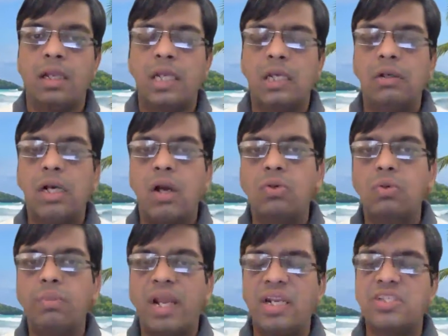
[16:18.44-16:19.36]
Now, how to
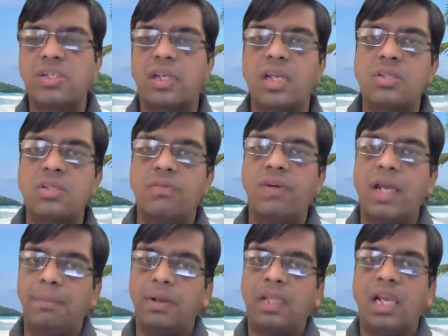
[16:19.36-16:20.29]
manage a case of
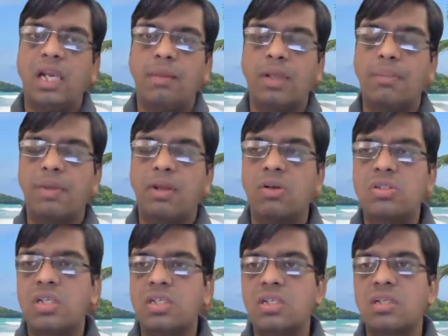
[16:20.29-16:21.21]
hyperkalemia?
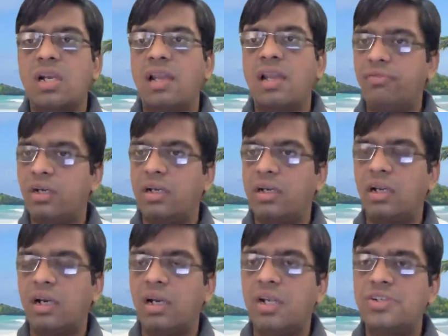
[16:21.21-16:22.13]
Because this is a
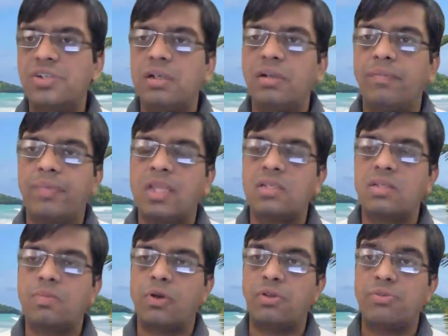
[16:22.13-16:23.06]
life-threatening condition, this
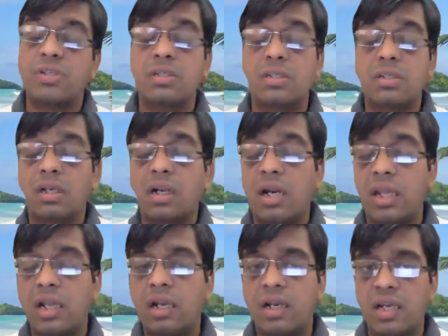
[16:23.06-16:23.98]
produces a
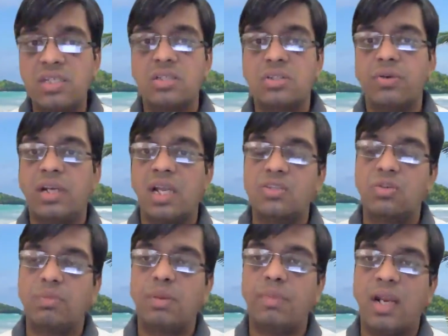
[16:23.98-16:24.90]
cardiac arrest, so it has
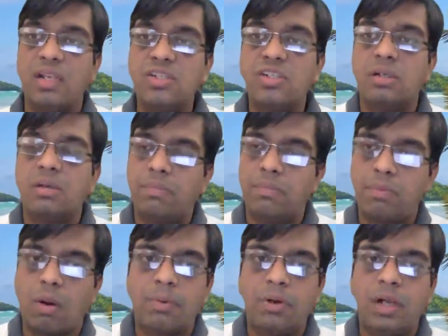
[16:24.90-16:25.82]
to be managed
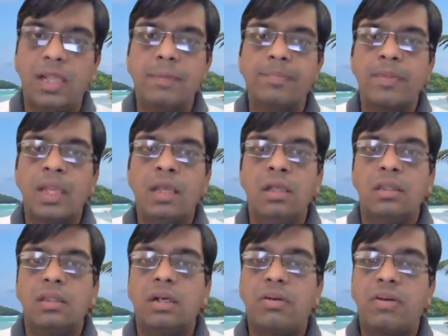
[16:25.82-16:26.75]
properly.
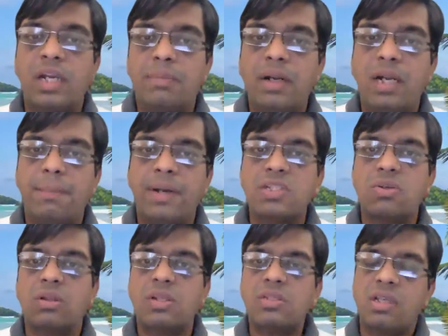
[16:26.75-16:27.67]
The treatment depends
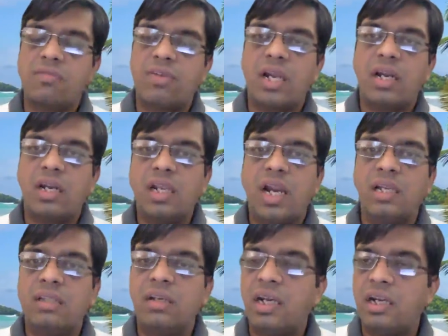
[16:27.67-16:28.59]
on the severity
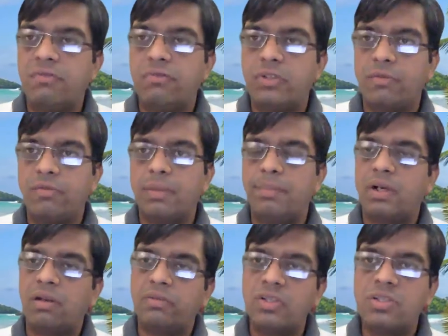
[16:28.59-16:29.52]
and the rate of
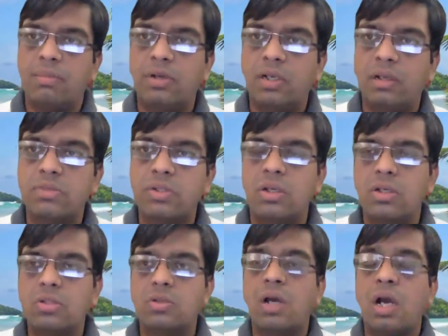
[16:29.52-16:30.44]
development of the symptoms.
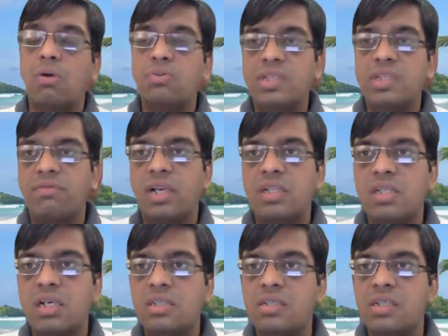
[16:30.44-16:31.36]
So how severe is
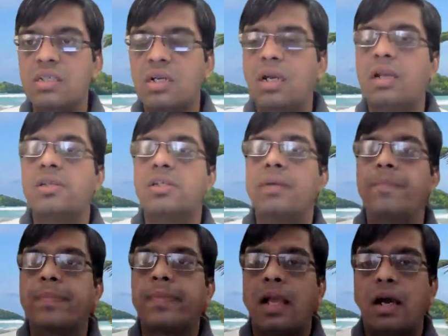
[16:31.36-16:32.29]
the disease condition?
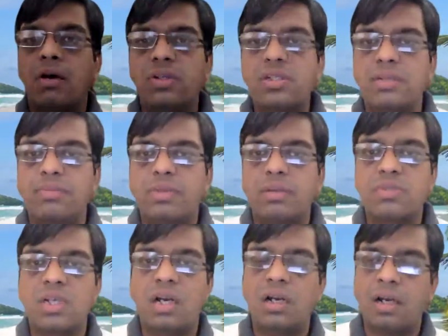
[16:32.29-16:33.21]
How the
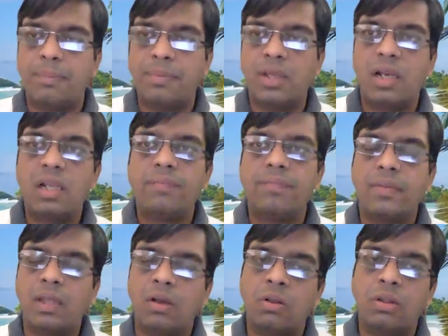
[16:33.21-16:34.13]
symptoms are appearing?
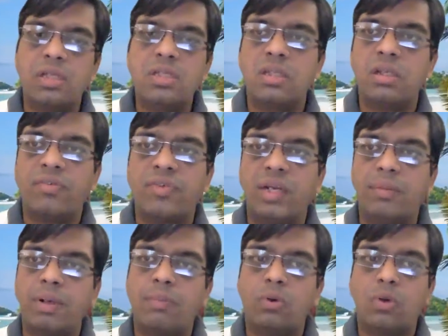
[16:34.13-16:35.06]
On this, the
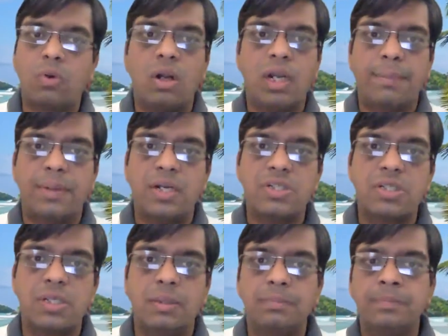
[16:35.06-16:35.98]
treatment protocol
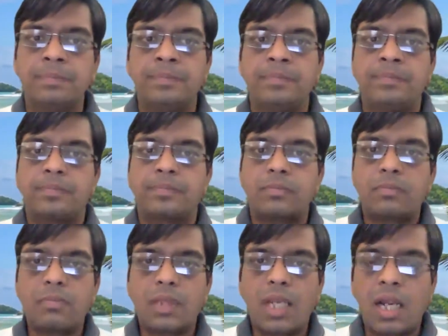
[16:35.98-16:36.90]
depends.
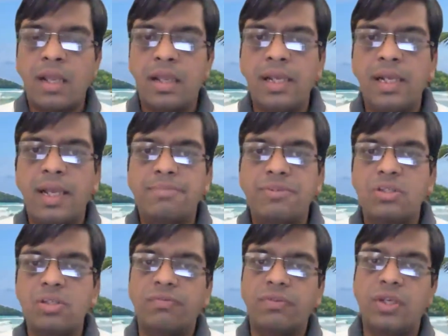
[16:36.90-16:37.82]
In
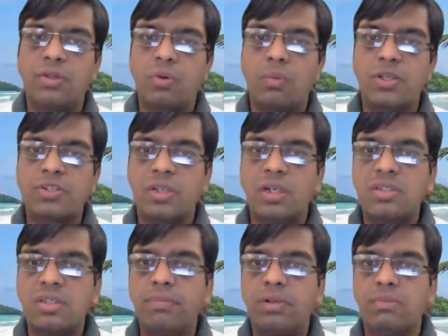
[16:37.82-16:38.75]
absence of the neuromuscular
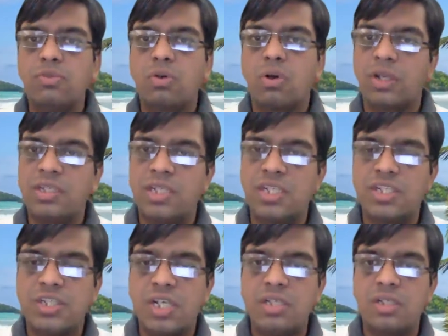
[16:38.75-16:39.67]
symptoms or
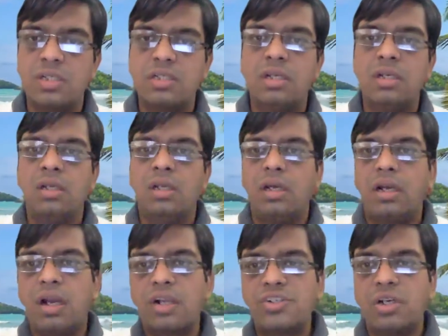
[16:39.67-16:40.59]
ECG changes,
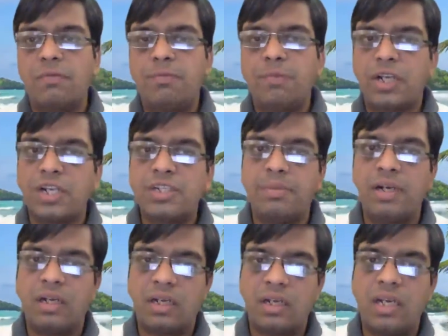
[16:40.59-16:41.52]
reduction of potassium
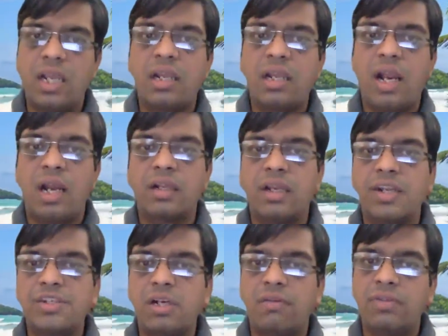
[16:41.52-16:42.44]
intake and
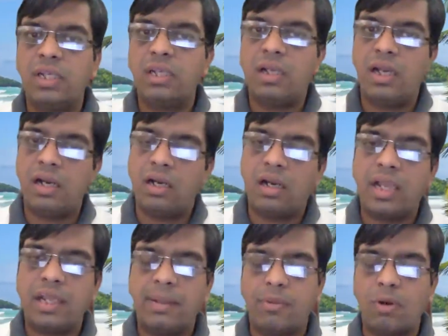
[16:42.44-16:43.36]
correction of the
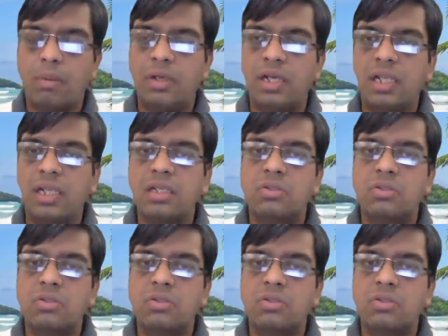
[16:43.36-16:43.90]
underlying abnormality.